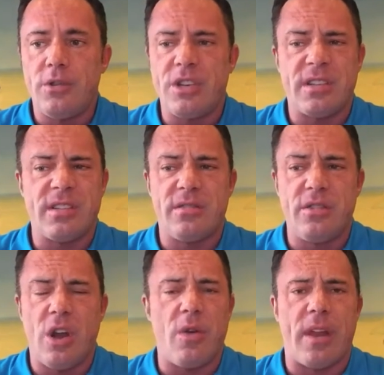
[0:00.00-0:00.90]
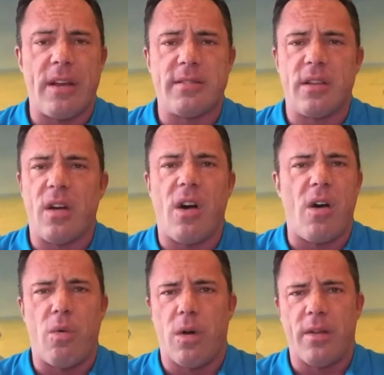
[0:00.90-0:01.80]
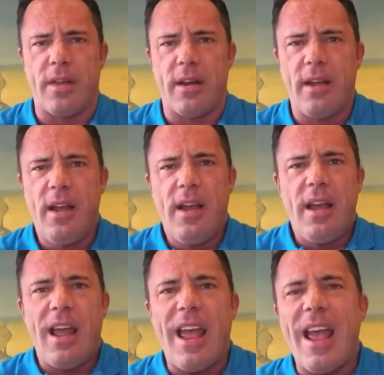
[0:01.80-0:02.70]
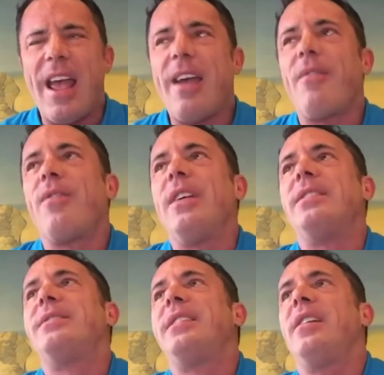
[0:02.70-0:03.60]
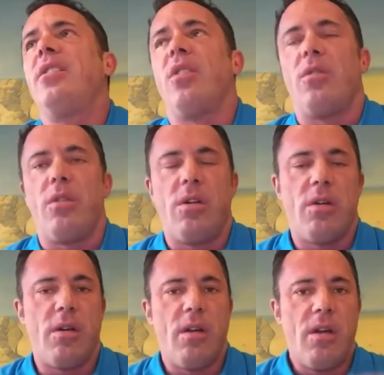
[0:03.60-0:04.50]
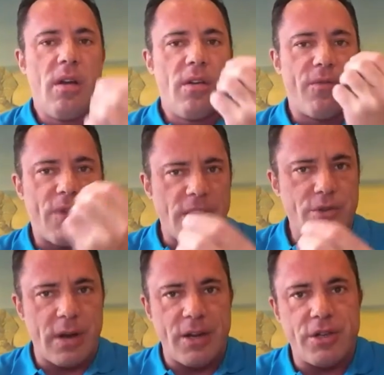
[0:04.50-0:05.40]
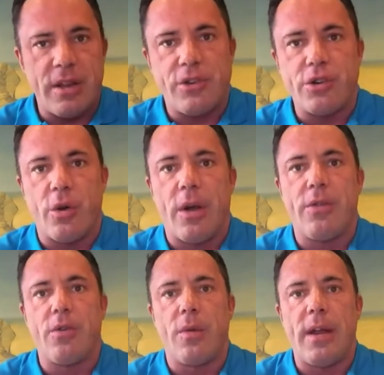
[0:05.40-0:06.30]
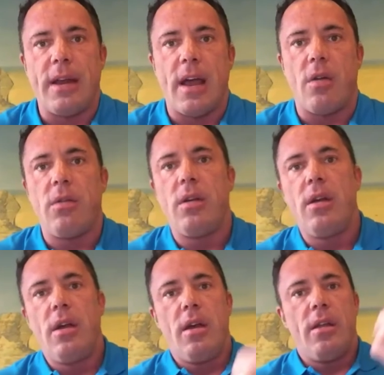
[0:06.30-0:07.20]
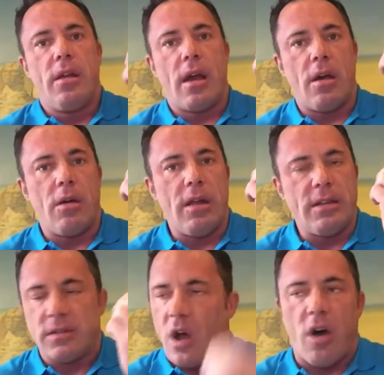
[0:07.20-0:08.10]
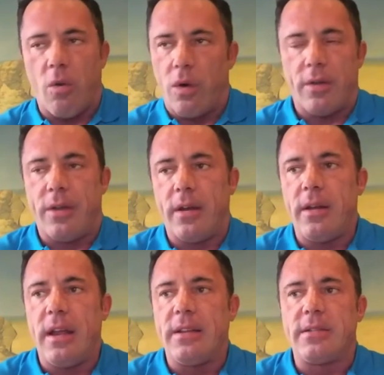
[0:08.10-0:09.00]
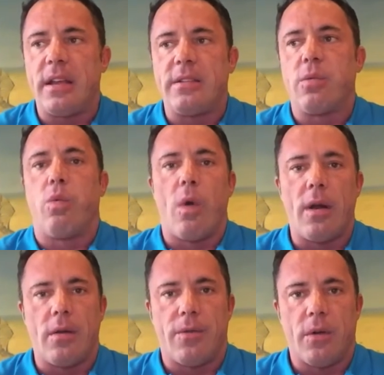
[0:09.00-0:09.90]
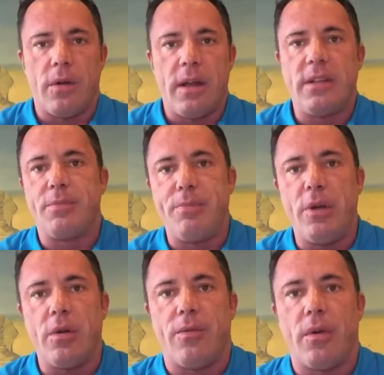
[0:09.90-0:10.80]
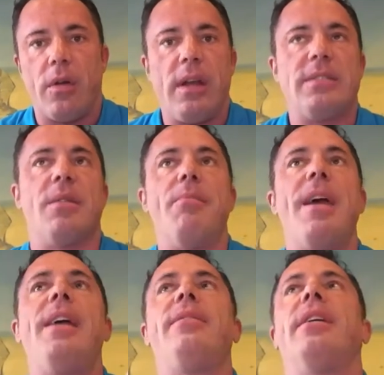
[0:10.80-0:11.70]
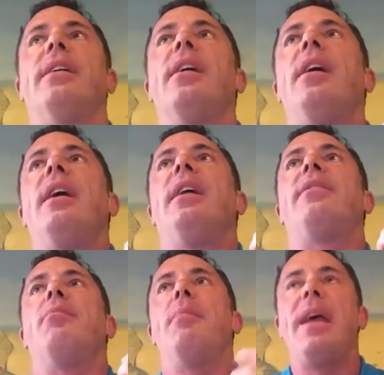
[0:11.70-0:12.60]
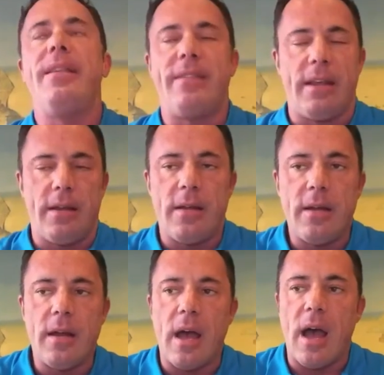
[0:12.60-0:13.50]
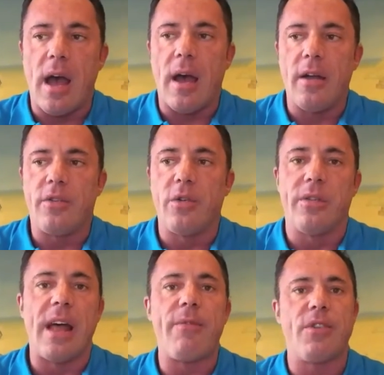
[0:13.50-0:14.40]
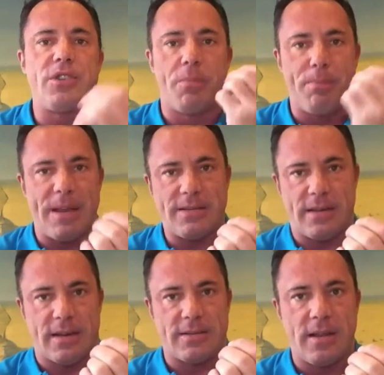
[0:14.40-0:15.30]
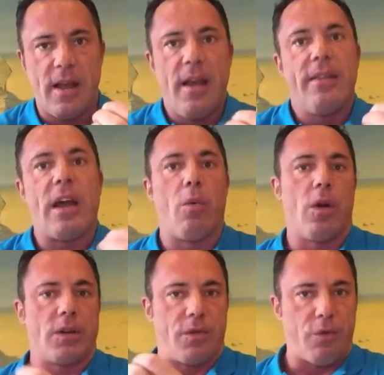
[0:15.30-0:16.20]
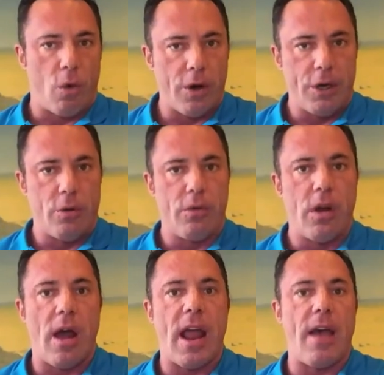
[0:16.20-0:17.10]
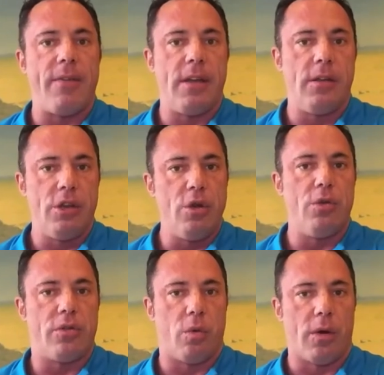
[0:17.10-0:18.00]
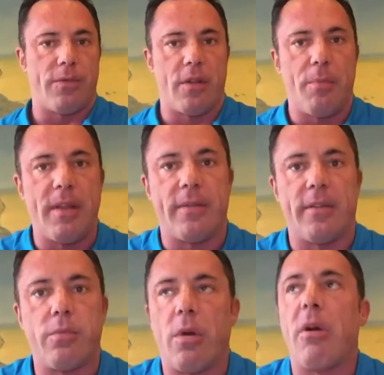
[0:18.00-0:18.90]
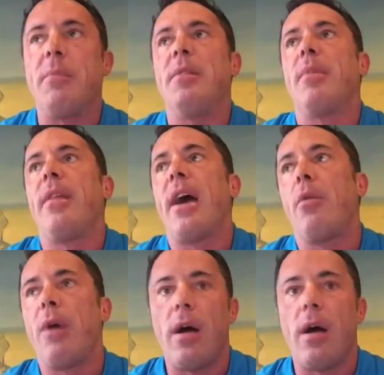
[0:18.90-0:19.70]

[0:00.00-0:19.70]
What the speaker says: Just know that it's all worth it. Every single frustration that you're going through right now is all worth it. It's wonderful. It's beautiful. It's amazing. It's amazing to leverage a business that works for you, not having you to work for the business. What do I mean by that?